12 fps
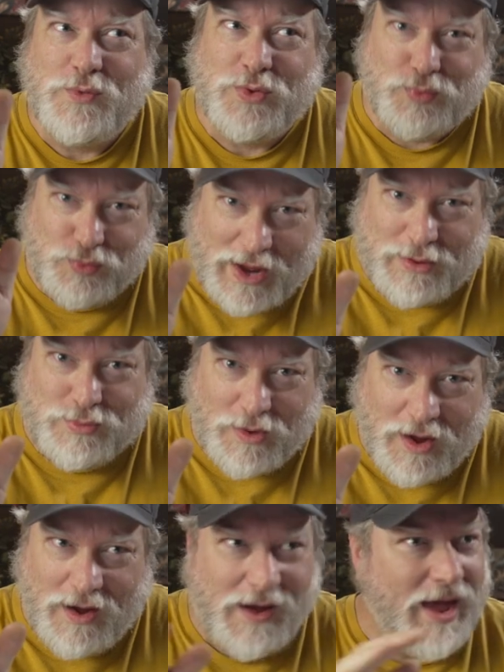with Red
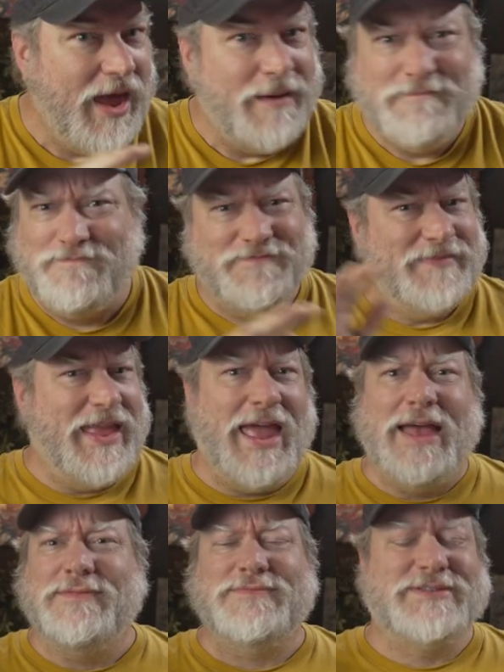RAW.
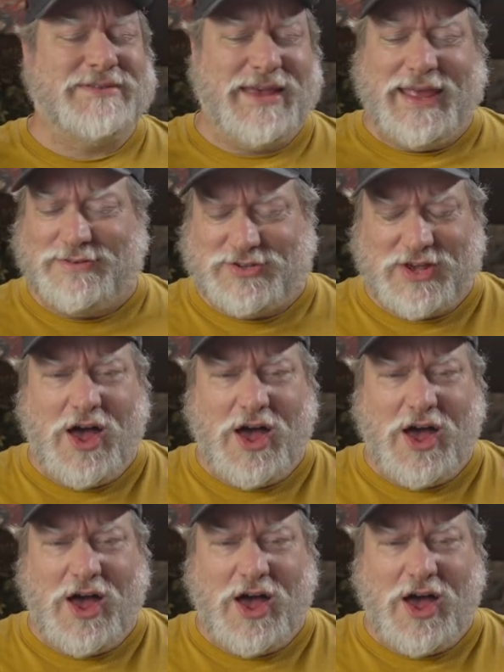It's